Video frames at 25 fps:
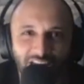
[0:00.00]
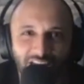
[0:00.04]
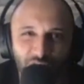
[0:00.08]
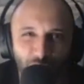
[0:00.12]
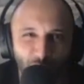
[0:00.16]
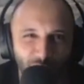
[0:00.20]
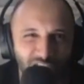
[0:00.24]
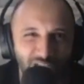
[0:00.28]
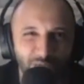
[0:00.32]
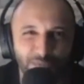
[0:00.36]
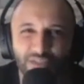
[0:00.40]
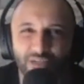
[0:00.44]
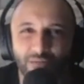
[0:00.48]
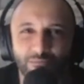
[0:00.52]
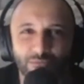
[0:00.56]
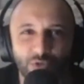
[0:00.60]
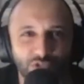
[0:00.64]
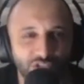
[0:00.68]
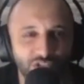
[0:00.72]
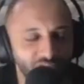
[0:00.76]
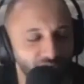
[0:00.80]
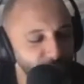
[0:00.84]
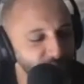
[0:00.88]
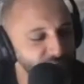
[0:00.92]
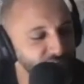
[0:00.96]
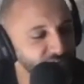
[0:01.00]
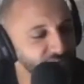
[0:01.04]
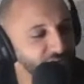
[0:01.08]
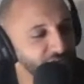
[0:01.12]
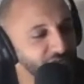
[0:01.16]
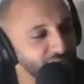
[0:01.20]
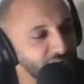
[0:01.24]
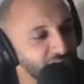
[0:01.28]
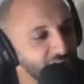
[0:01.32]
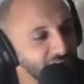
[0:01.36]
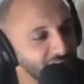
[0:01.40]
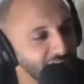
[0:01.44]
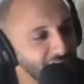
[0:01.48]
Switch up some music for me for the
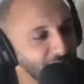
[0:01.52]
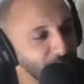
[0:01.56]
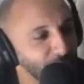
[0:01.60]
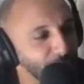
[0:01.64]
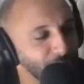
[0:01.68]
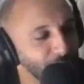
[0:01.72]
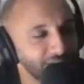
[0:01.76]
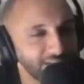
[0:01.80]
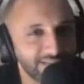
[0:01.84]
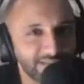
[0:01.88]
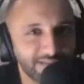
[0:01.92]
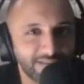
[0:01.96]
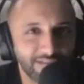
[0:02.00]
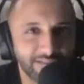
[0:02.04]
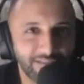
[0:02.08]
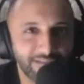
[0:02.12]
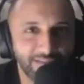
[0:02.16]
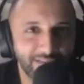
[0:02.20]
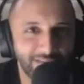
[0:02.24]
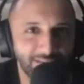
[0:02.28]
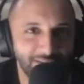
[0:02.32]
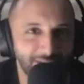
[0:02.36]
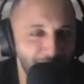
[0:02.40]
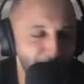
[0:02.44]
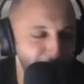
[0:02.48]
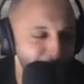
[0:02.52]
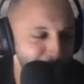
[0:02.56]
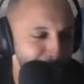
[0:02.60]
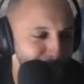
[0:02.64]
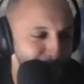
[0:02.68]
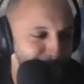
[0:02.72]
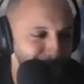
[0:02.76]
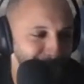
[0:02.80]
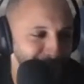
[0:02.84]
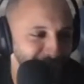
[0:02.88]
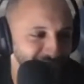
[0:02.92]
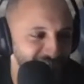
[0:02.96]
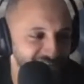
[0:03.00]
fire round, please.
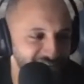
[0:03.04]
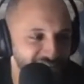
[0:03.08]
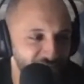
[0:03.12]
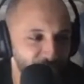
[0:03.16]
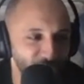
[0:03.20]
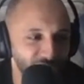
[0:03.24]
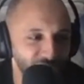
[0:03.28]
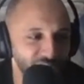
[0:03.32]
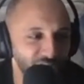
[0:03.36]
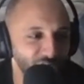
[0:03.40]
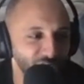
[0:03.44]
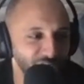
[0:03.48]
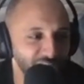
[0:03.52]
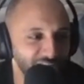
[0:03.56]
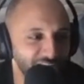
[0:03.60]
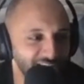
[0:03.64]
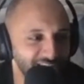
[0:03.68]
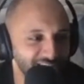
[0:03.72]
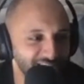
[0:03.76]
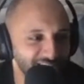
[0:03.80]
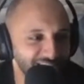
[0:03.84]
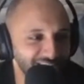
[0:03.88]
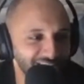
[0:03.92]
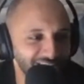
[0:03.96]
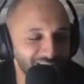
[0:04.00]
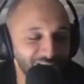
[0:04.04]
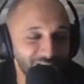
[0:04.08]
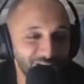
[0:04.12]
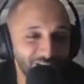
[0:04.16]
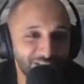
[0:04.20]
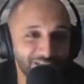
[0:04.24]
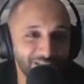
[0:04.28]
Here we go, guys.